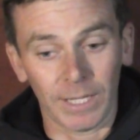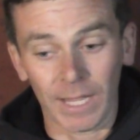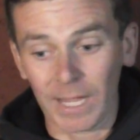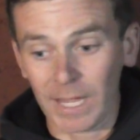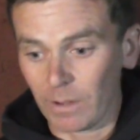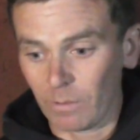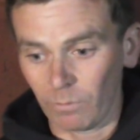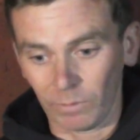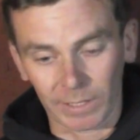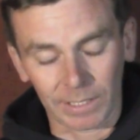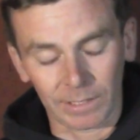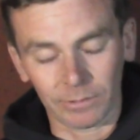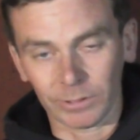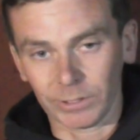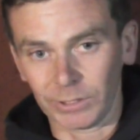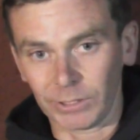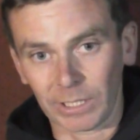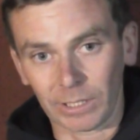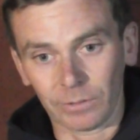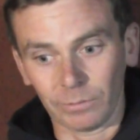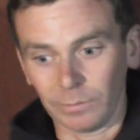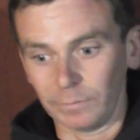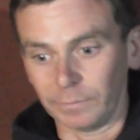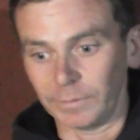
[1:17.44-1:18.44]
Yeah, without a
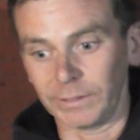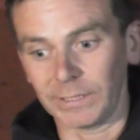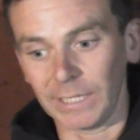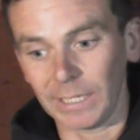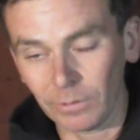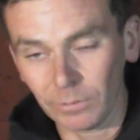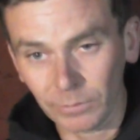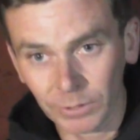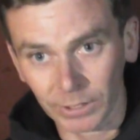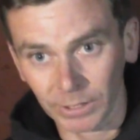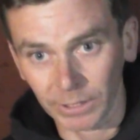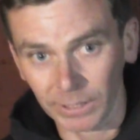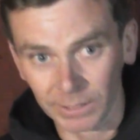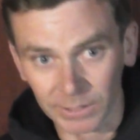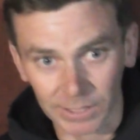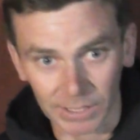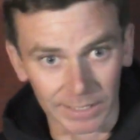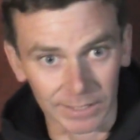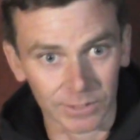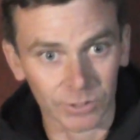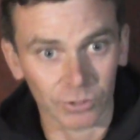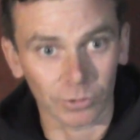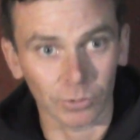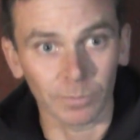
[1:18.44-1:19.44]
shadow of a doubt, and
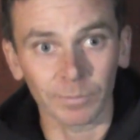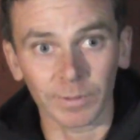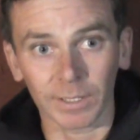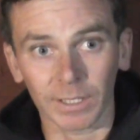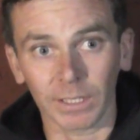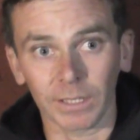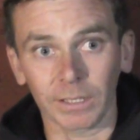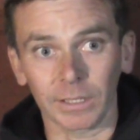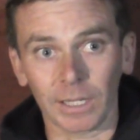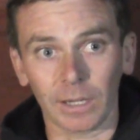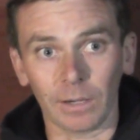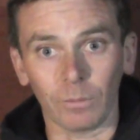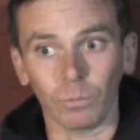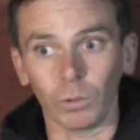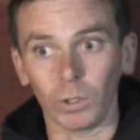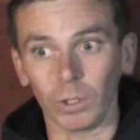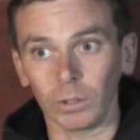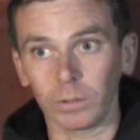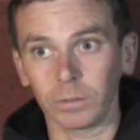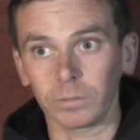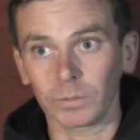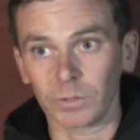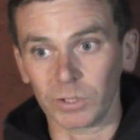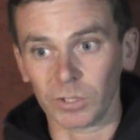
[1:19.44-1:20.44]
it's something that
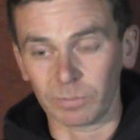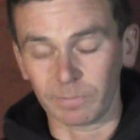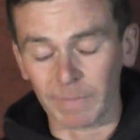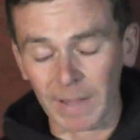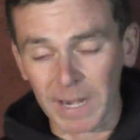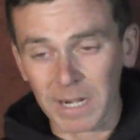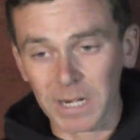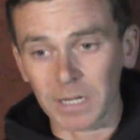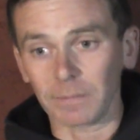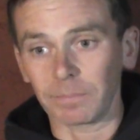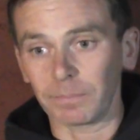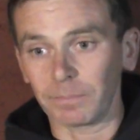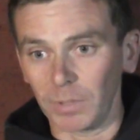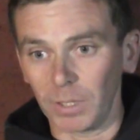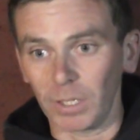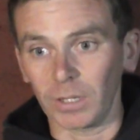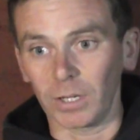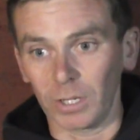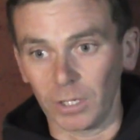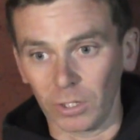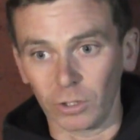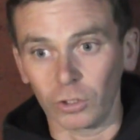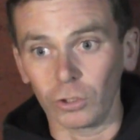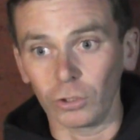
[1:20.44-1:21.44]
we'll spend
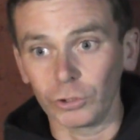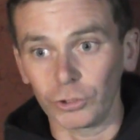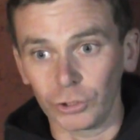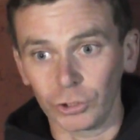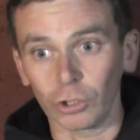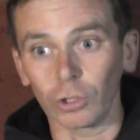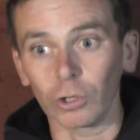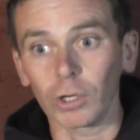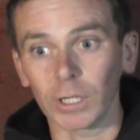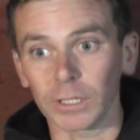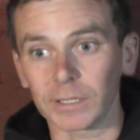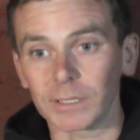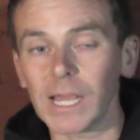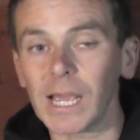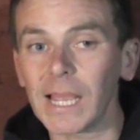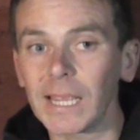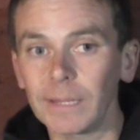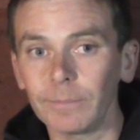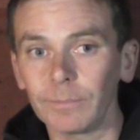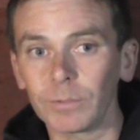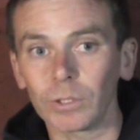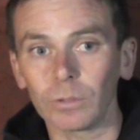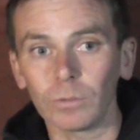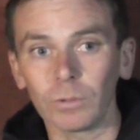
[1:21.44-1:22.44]
a good chunk of
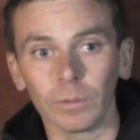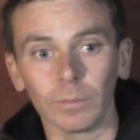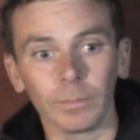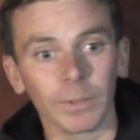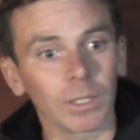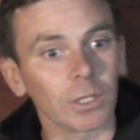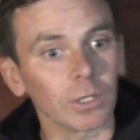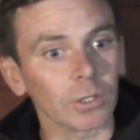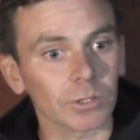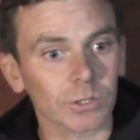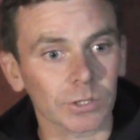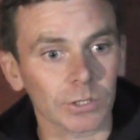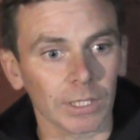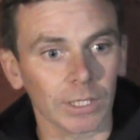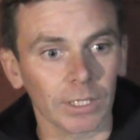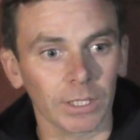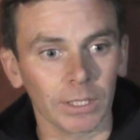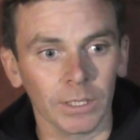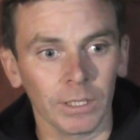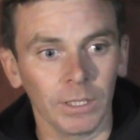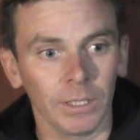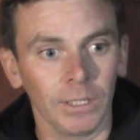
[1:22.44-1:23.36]
time doing, because the